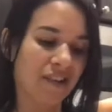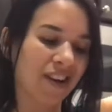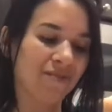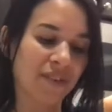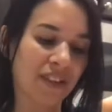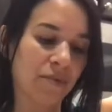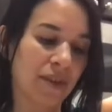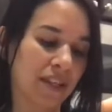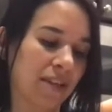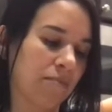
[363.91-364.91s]
I really
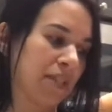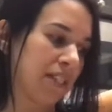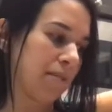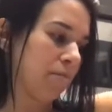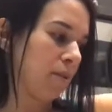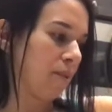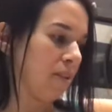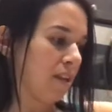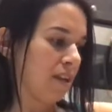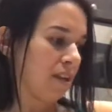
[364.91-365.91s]
want to keep it simple
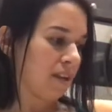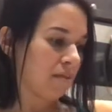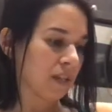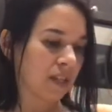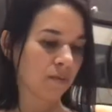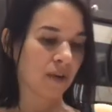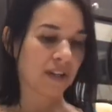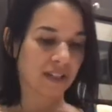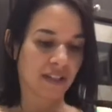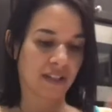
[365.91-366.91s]
because I want
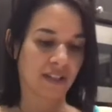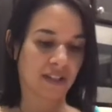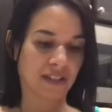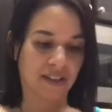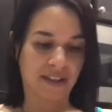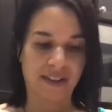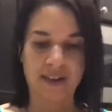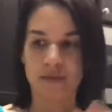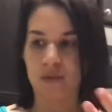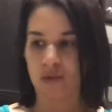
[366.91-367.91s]
it to
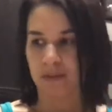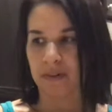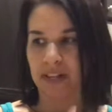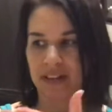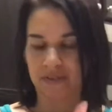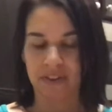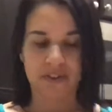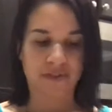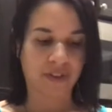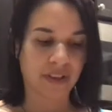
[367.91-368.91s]
absorb a lot of the
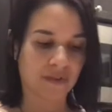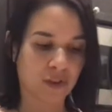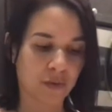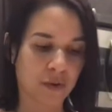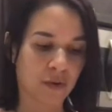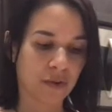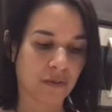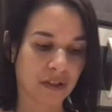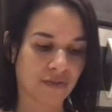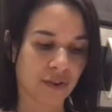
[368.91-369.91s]
other flavors we're going to
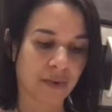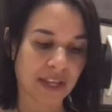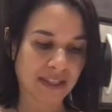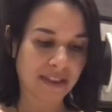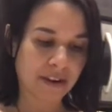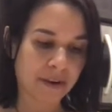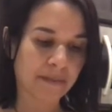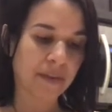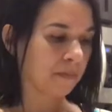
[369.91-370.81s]
be throwing in there.